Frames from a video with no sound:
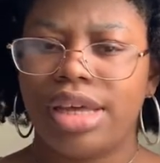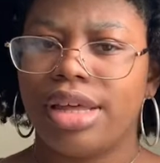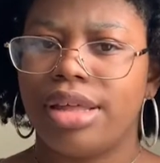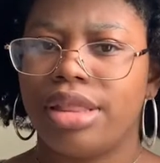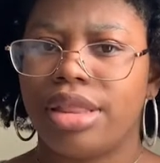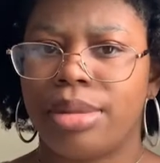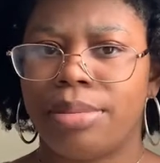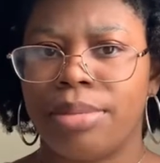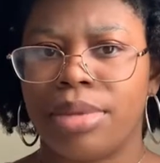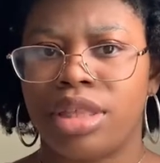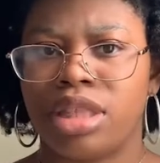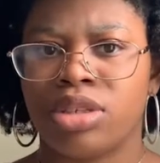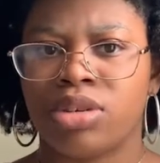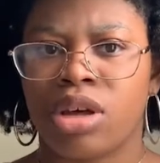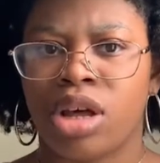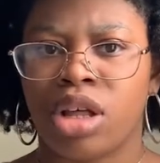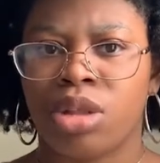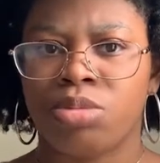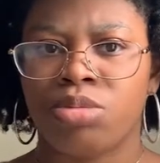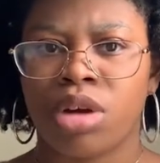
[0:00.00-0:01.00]
the mental
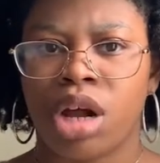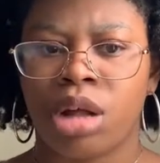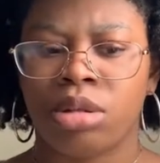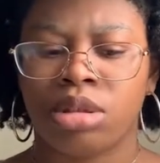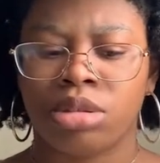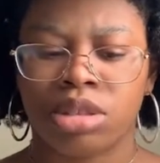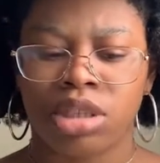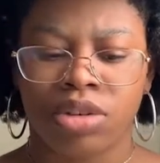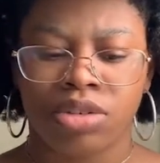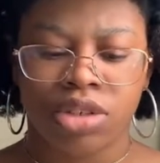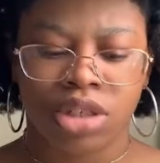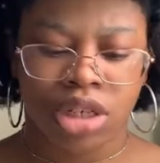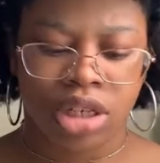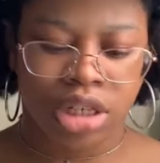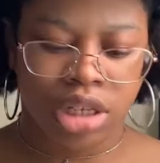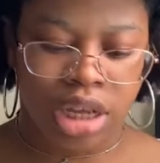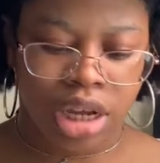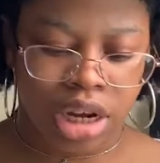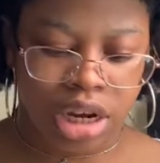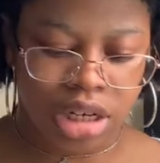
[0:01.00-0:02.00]
health problems of certain
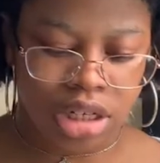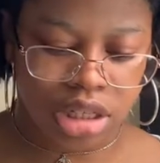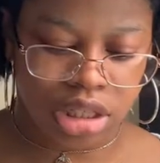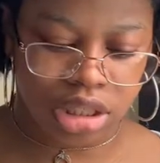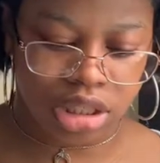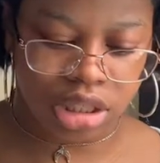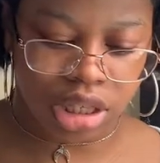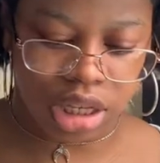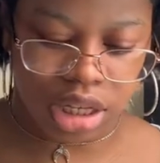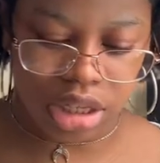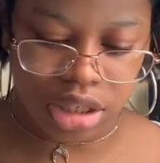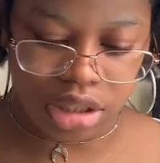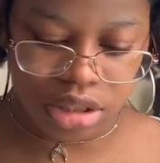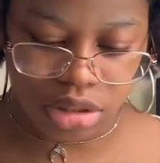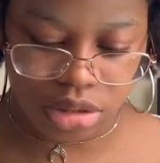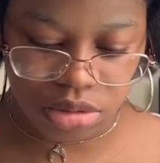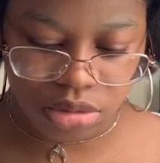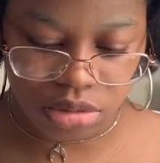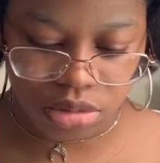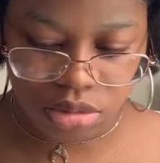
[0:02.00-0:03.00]
characters and
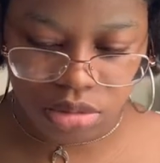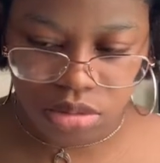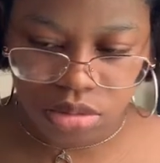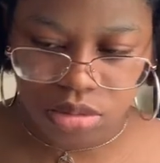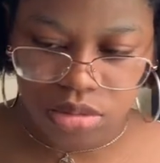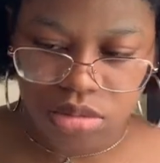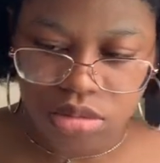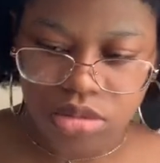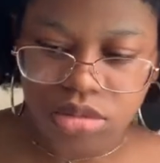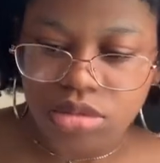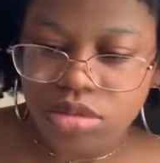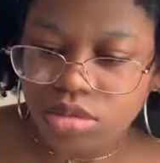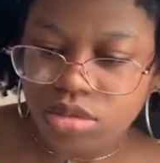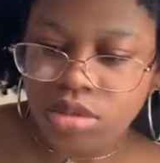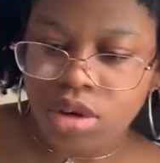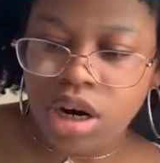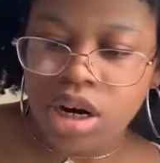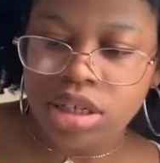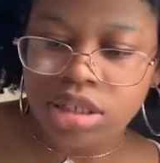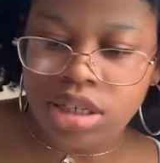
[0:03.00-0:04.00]

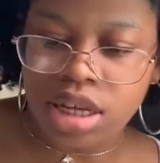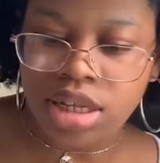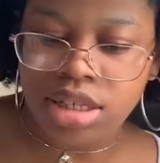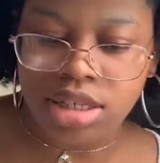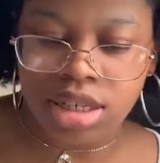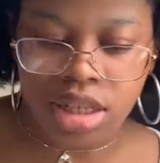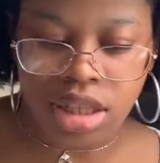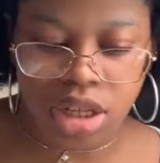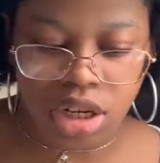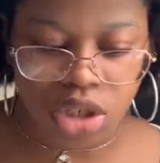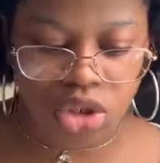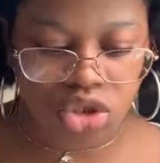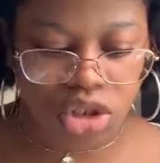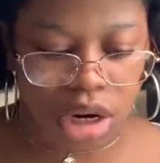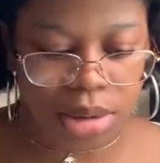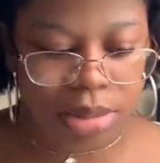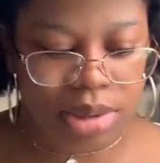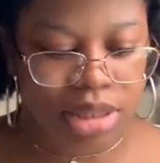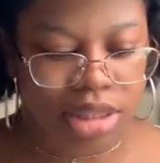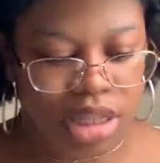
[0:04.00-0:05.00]
processing their
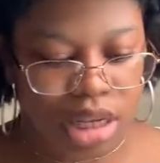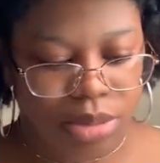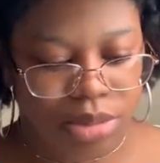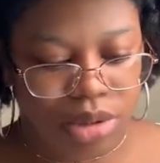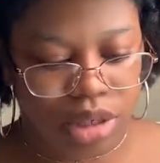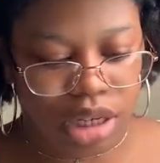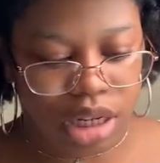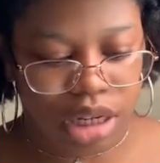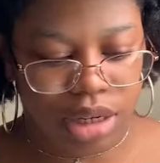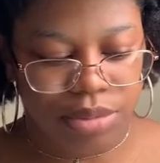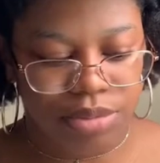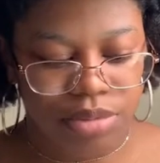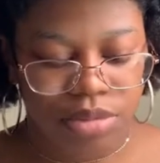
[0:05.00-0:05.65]
trauma separately.